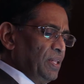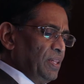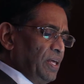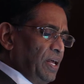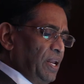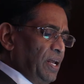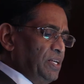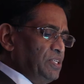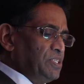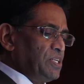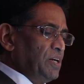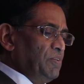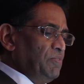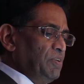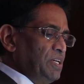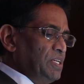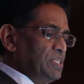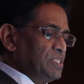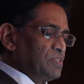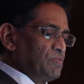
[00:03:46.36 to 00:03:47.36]
that HIV
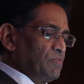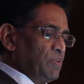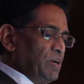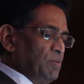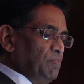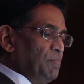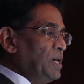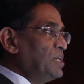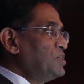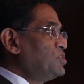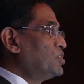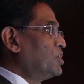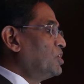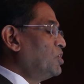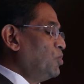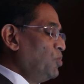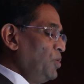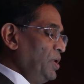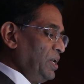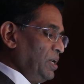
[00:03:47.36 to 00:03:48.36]
is very much a
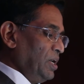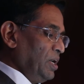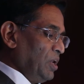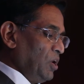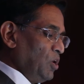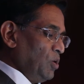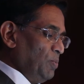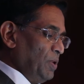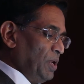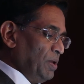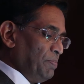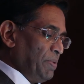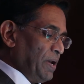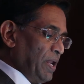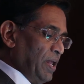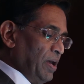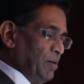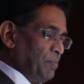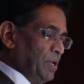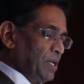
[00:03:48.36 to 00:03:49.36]
growing global
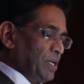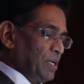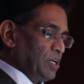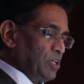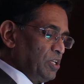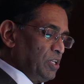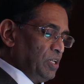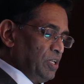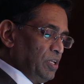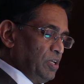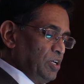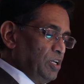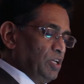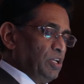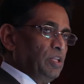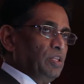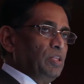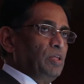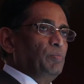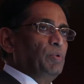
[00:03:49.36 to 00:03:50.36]
epidemic,
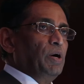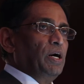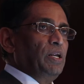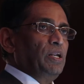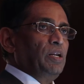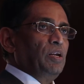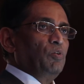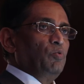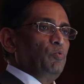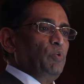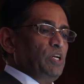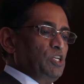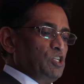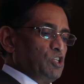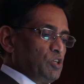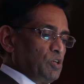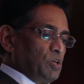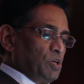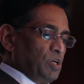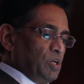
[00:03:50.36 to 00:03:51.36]
the burden of
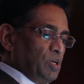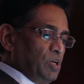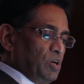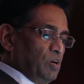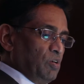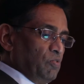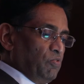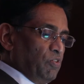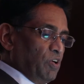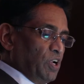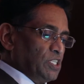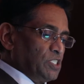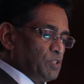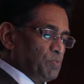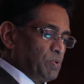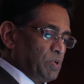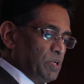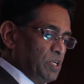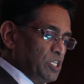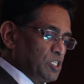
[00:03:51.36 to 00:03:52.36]
which falls
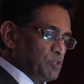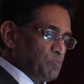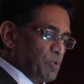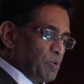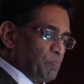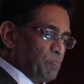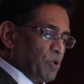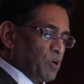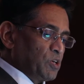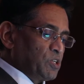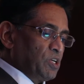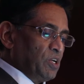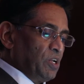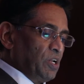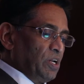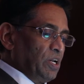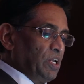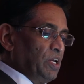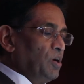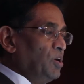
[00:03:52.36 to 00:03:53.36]

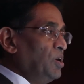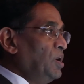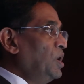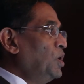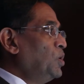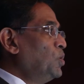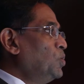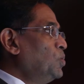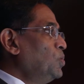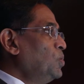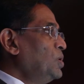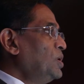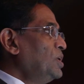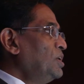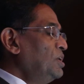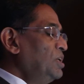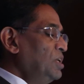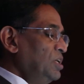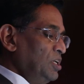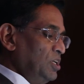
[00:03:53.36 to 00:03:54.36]
disproportionately on low
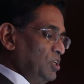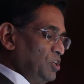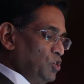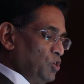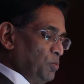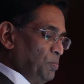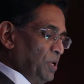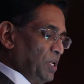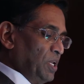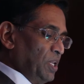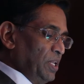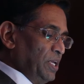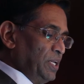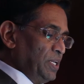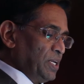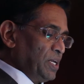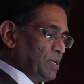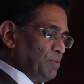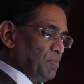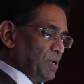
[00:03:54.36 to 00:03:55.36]
to
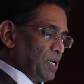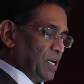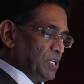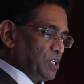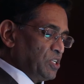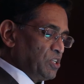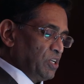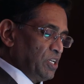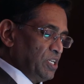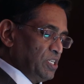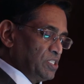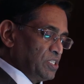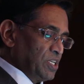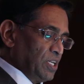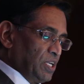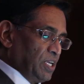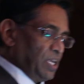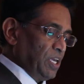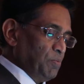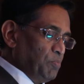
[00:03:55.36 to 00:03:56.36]
middle-income countries
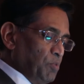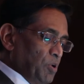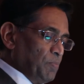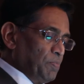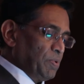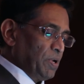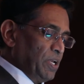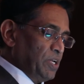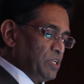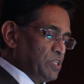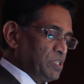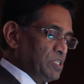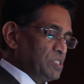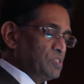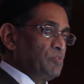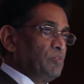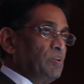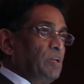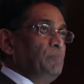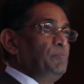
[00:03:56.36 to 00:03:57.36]
and key
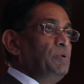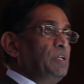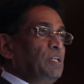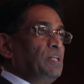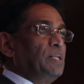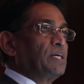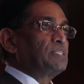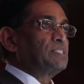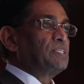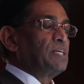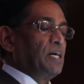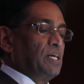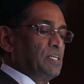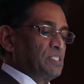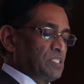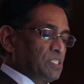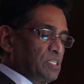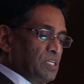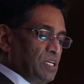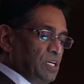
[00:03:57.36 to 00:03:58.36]
populations with limited
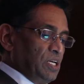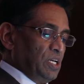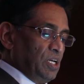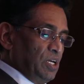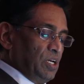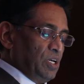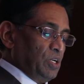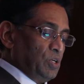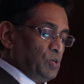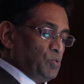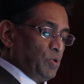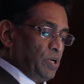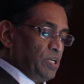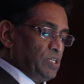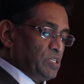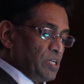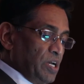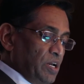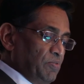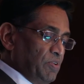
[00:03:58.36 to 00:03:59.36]
access to
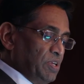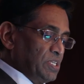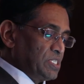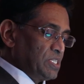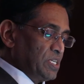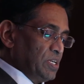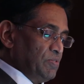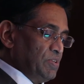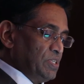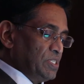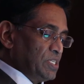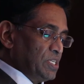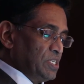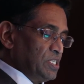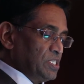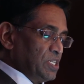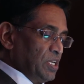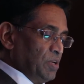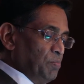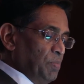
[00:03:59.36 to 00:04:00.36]
HIV
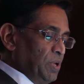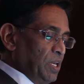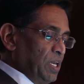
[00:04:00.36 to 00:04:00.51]
services and